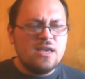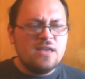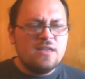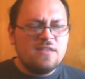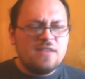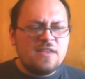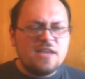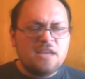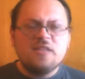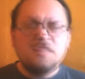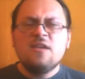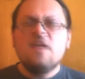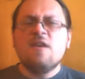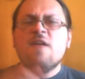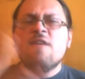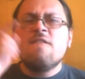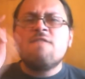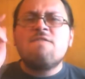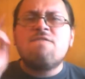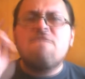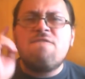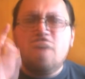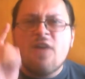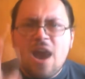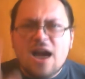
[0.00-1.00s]
then
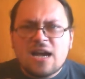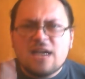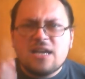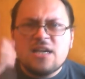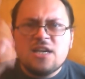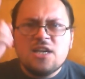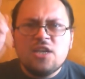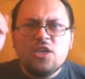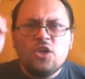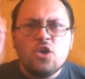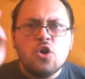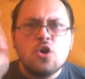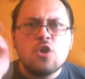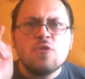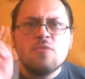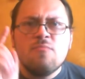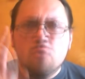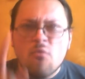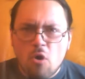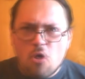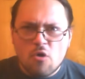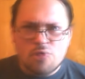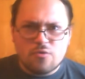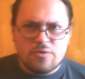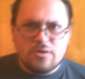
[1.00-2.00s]
fuck your
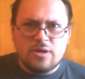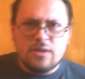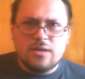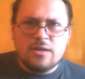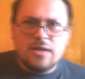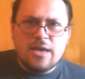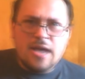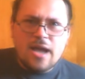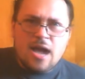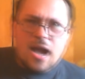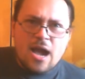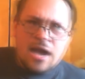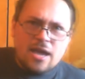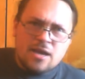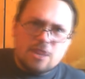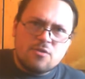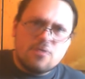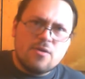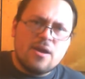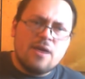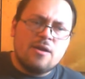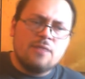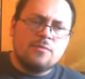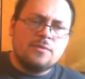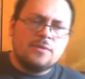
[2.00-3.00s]
moral high
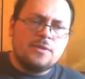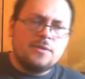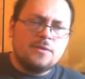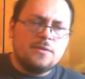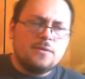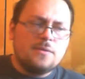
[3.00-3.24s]
ground.